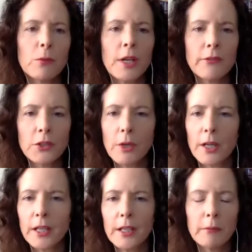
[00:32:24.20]
whenever you're
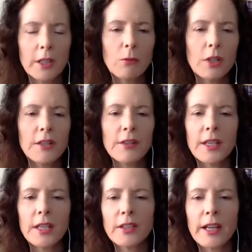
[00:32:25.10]
ready, Emily. One of the
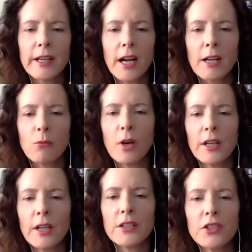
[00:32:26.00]
things I
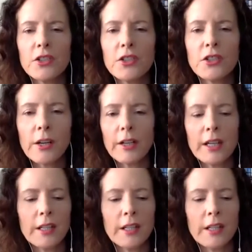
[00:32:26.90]
wanted to share